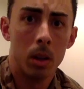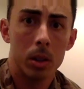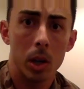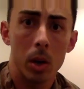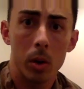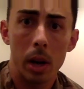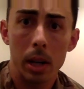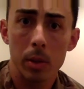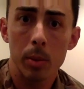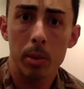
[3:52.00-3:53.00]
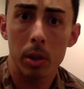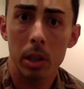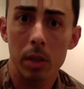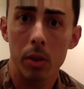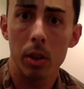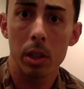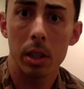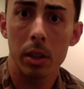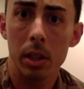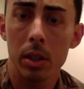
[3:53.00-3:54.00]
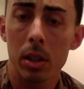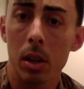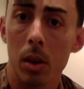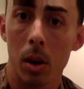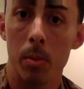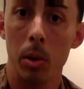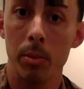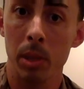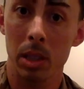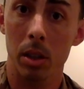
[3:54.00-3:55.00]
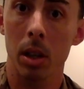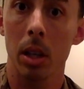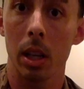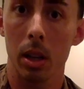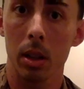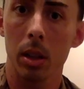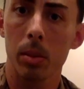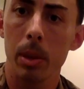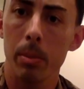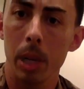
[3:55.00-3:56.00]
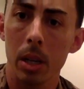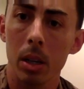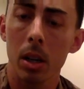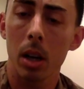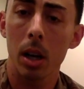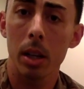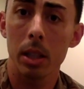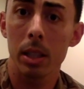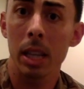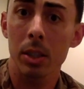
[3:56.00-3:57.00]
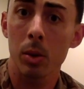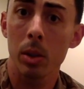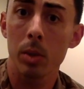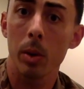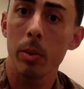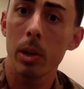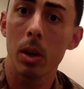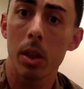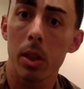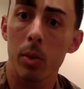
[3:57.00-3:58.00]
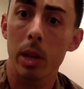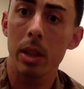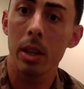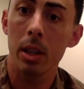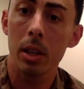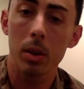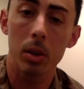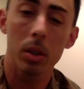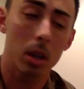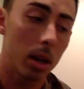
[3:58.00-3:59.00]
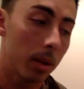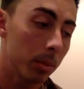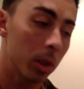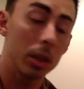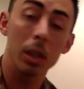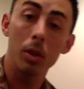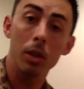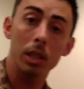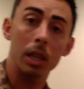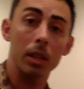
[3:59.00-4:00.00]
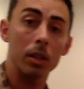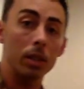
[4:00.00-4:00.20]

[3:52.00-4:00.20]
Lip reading: So as we progress through the series, our movements are going to get a little bit bigger. This next one is what we call thread the needle. So you can do this at your